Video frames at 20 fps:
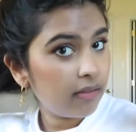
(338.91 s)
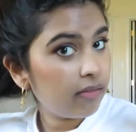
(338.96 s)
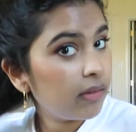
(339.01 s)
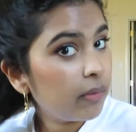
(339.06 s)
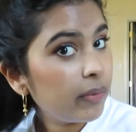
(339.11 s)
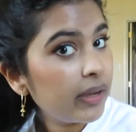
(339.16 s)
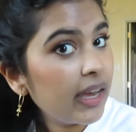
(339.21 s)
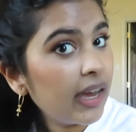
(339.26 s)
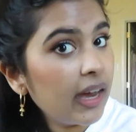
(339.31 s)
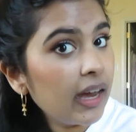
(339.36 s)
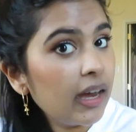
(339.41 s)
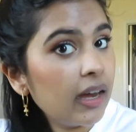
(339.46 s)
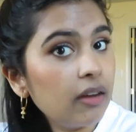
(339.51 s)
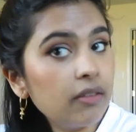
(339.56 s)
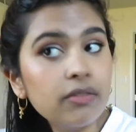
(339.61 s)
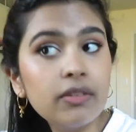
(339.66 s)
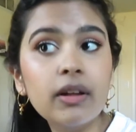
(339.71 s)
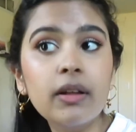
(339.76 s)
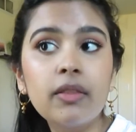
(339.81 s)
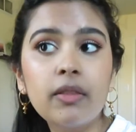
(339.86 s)
And then we
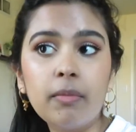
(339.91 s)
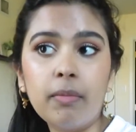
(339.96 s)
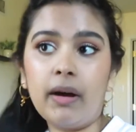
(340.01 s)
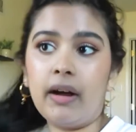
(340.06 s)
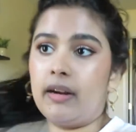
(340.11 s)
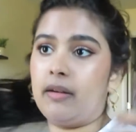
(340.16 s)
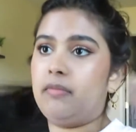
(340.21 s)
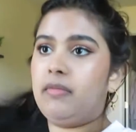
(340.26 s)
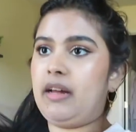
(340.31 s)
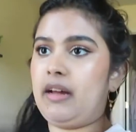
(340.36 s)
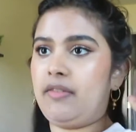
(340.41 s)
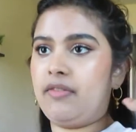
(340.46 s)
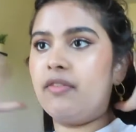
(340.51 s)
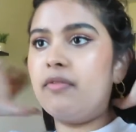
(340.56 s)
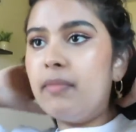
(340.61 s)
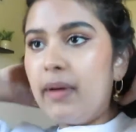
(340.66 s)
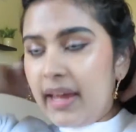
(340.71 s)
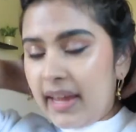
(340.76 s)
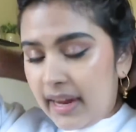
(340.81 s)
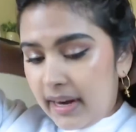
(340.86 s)
have the bottom half
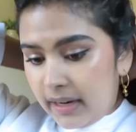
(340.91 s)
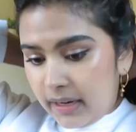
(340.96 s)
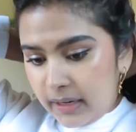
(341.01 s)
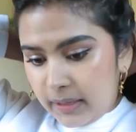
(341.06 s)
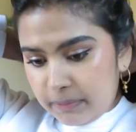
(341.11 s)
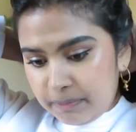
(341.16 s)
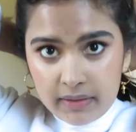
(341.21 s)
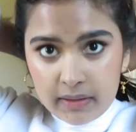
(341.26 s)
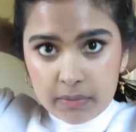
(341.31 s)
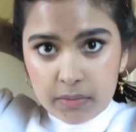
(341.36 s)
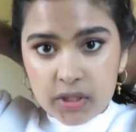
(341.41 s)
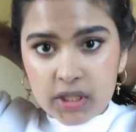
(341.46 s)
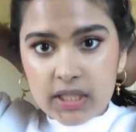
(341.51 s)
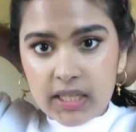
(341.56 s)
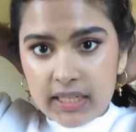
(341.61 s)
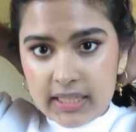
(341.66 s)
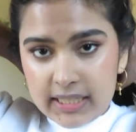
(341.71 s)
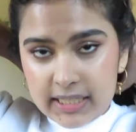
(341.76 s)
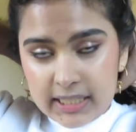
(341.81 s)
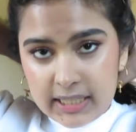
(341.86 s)
of my hair and I'm just
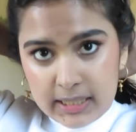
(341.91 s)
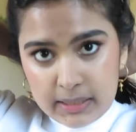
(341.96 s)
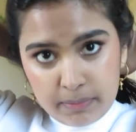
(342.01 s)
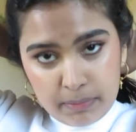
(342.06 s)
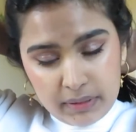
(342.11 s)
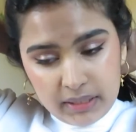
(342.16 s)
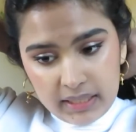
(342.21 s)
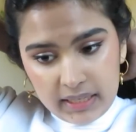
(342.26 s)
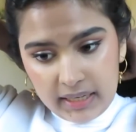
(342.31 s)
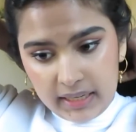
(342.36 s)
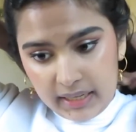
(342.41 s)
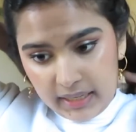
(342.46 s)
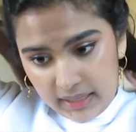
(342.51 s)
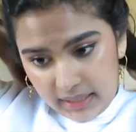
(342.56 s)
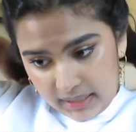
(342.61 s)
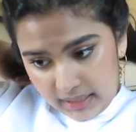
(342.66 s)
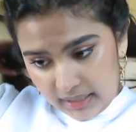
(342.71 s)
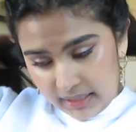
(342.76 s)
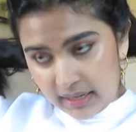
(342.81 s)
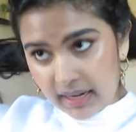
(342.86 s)
gonna split it
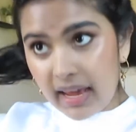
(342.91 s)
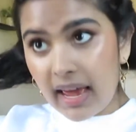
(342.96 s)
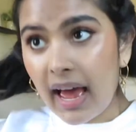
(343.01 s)
in